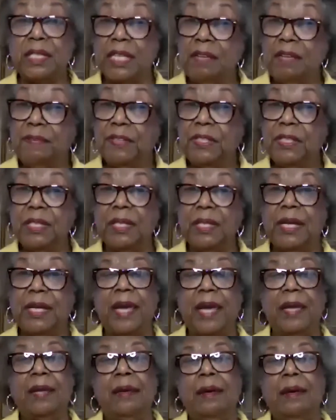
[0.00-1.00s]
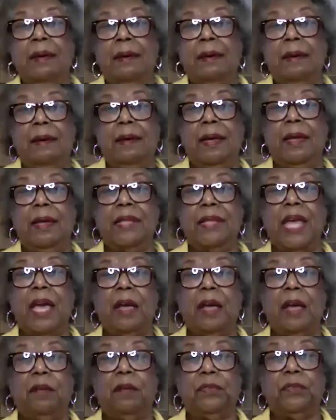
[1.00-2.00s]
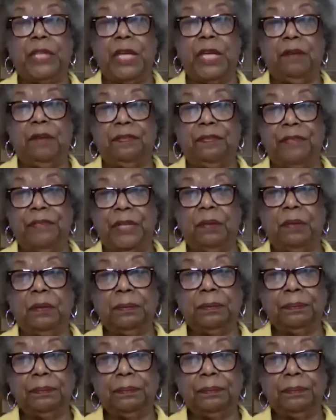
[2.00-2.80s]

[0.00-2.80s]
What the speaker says: even today in the healthcare field.